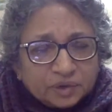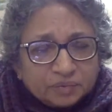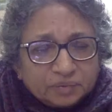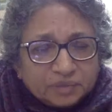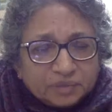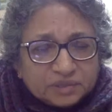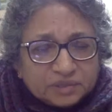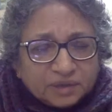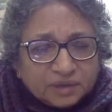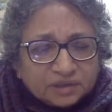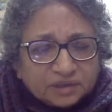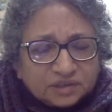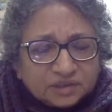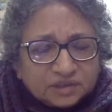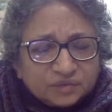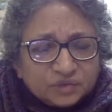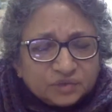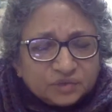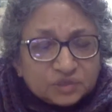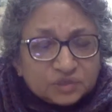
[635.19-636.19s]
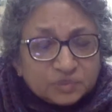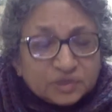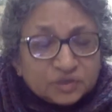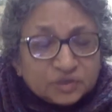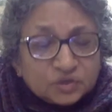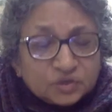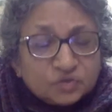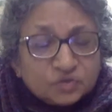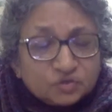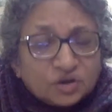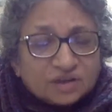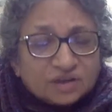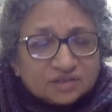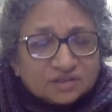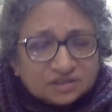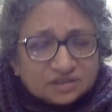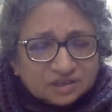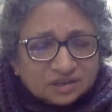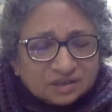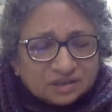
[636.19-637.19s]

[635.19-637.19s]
perspective which is based on trust.